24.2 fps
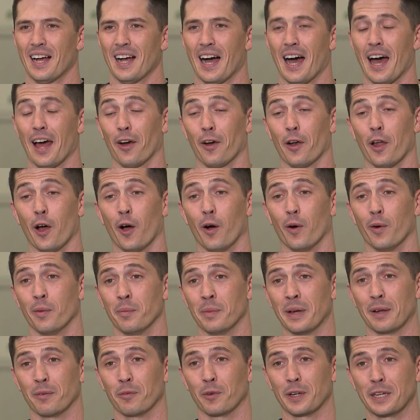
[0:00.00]
I don't know,
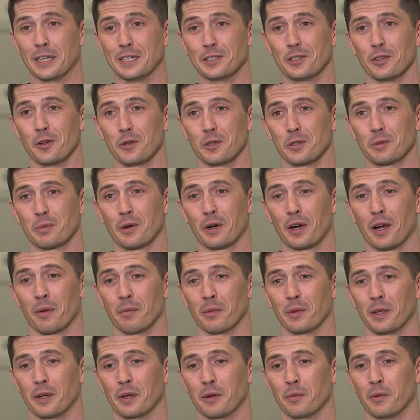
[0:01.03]
man. What he's doing is pretty
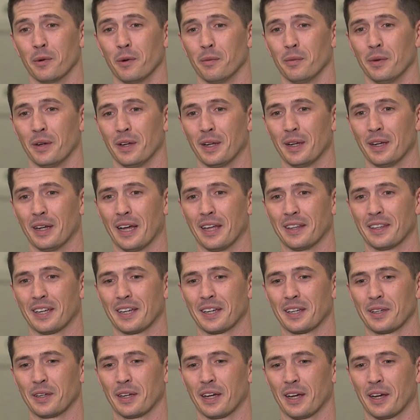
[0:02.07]
unbelievable, but I
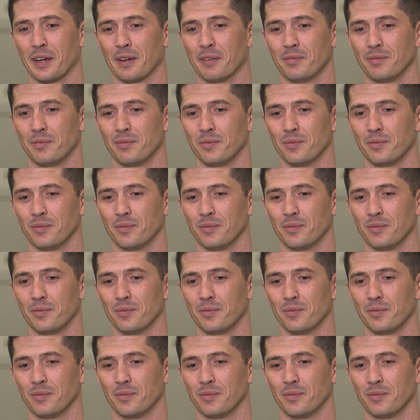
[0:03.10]
think uh,